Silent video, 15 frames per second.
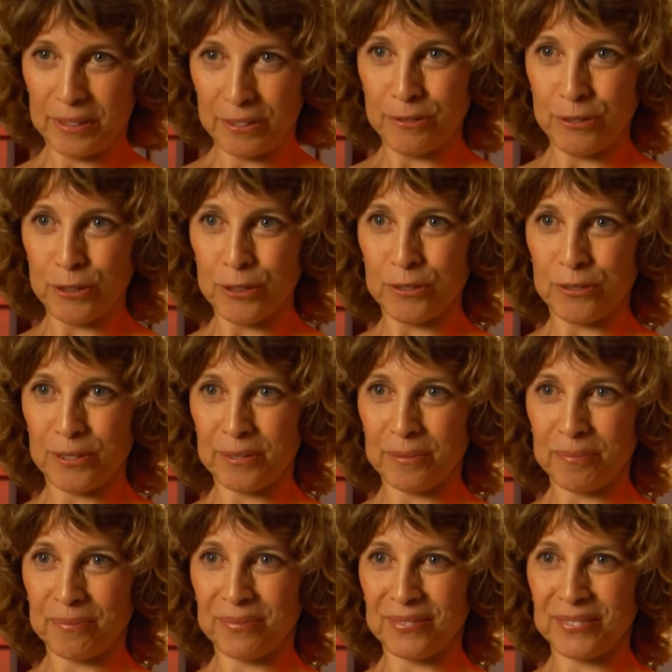the Verve
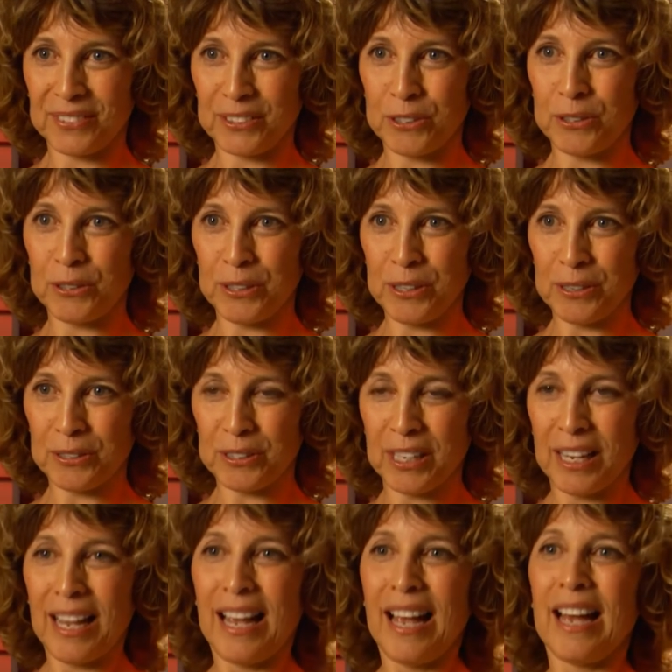Studios.
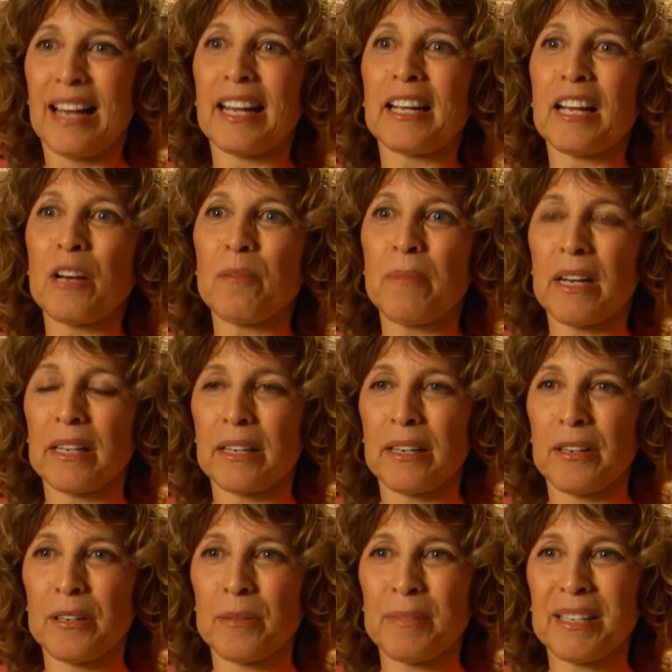And I come back
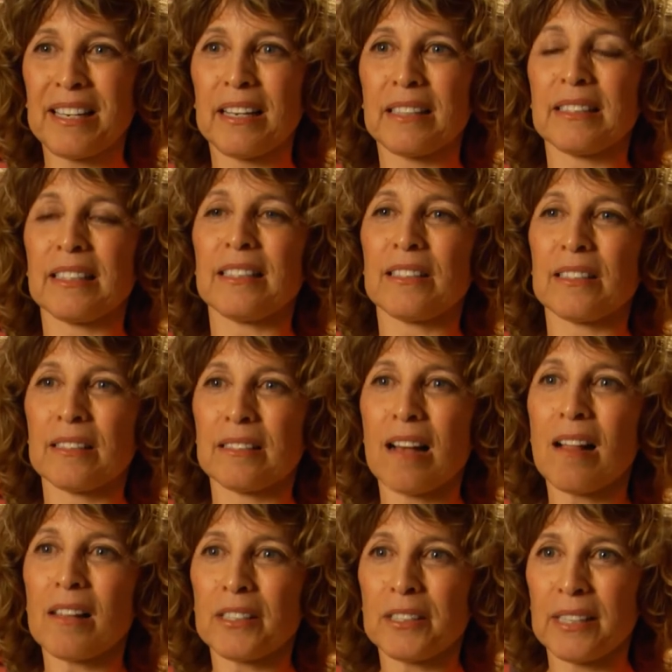here because it's a
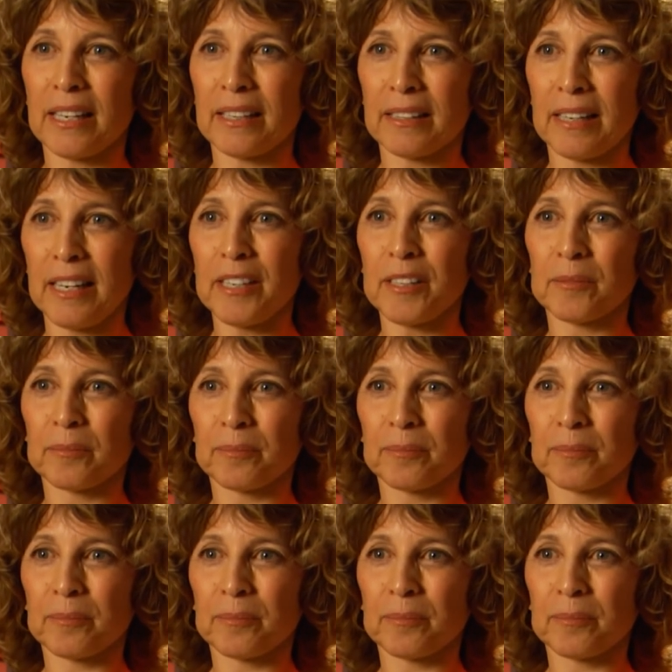solid technique.